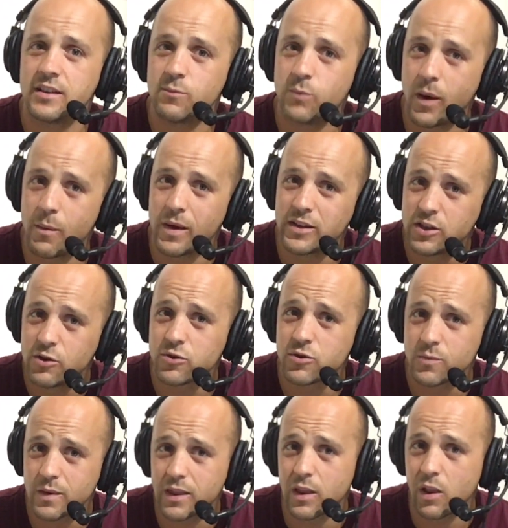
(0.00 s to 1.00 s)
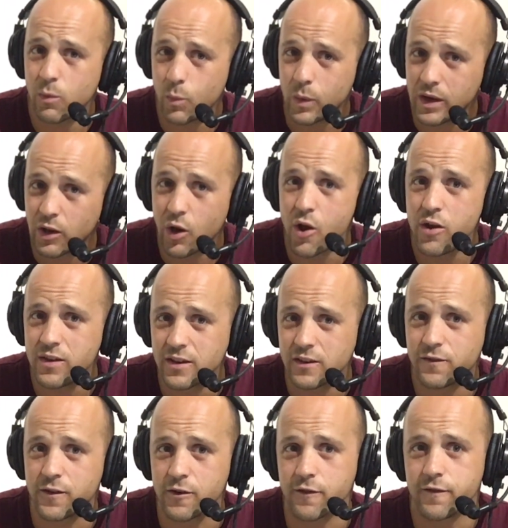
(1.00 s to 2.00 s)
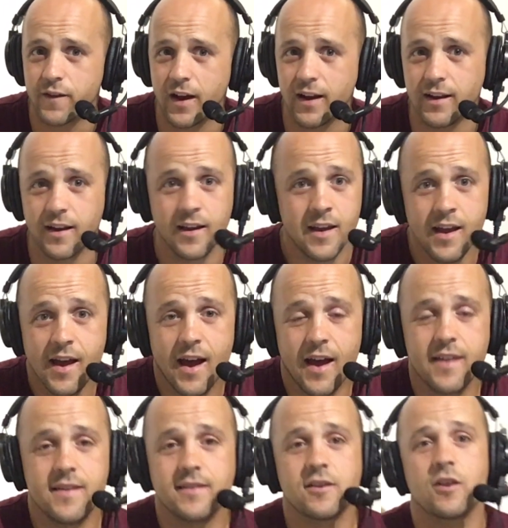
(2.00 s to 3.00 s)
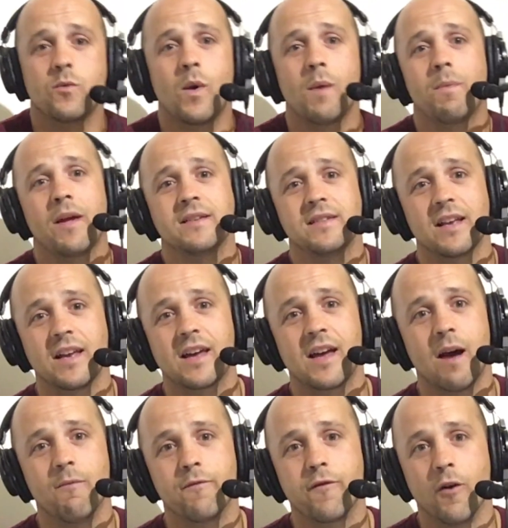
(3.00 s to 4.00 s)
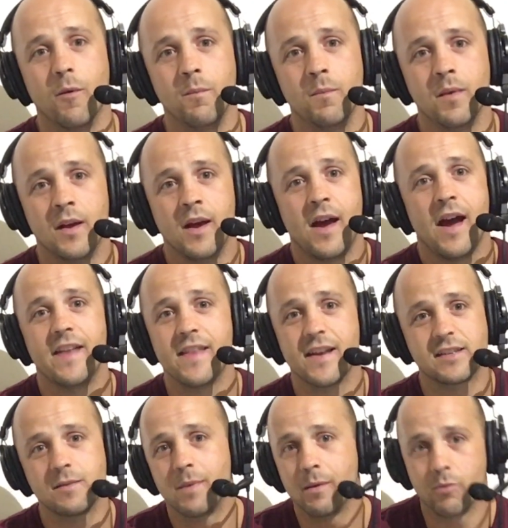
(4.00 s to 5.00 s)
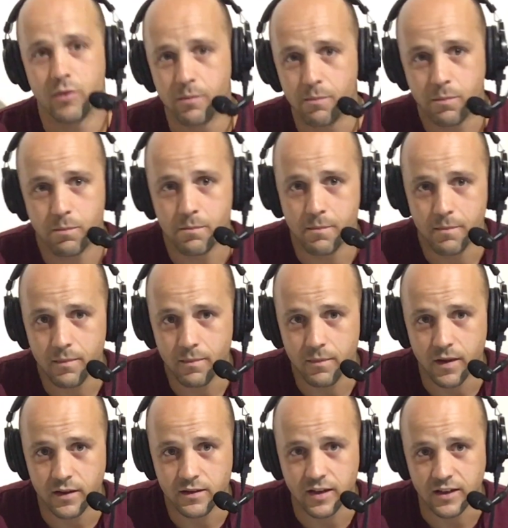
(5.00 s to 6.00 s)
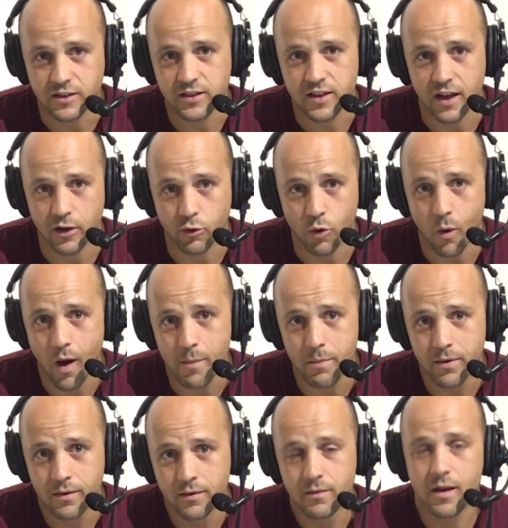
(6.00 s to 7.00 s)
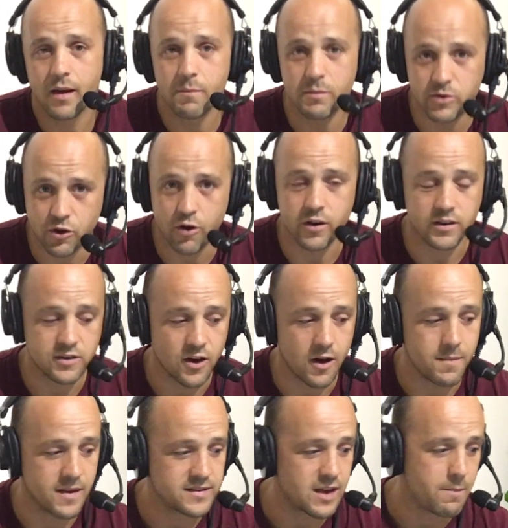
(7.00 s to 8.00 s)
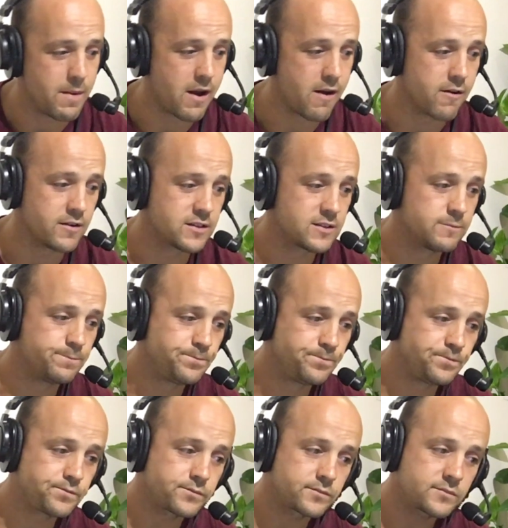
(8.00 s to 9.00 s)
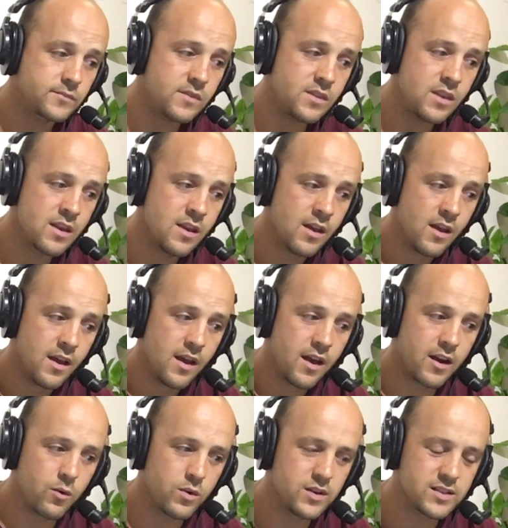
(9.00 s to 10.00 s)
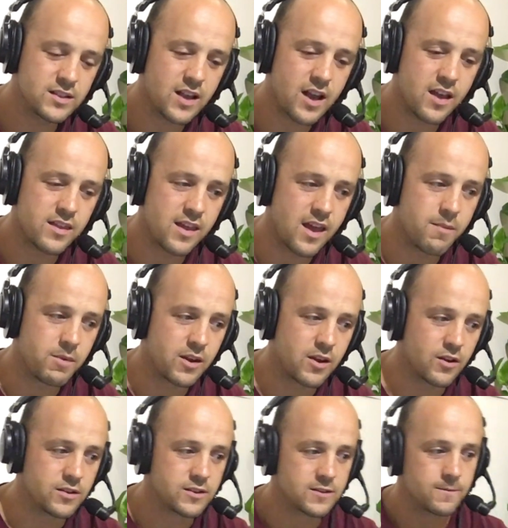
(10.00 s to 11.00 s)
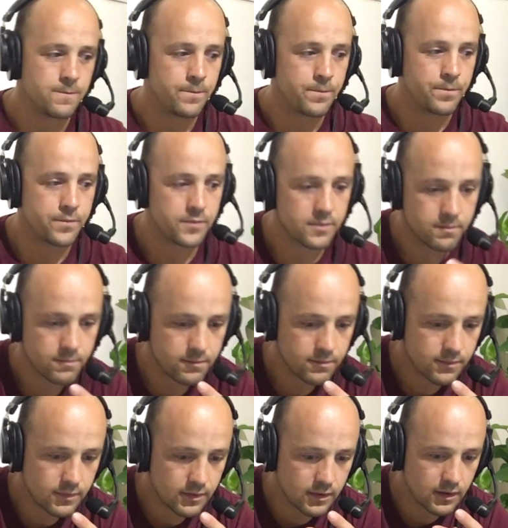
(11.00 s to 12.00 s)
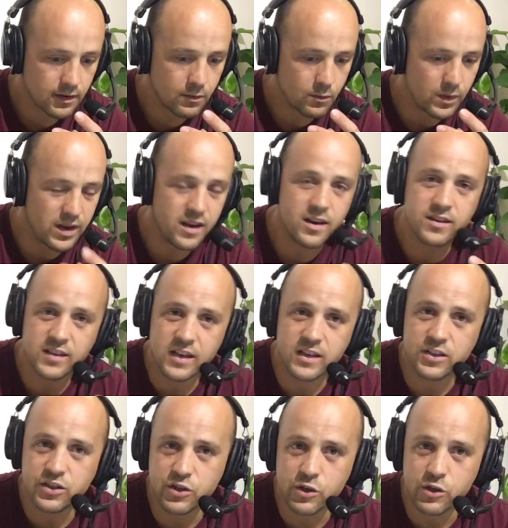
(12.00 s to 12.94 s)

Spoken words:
when we're children, we learn this fear of failure, and there's only one place that can come from, and that's the people that teach us how to grow up. Majority of the time, that's our parents. And I want to start there because we need to teach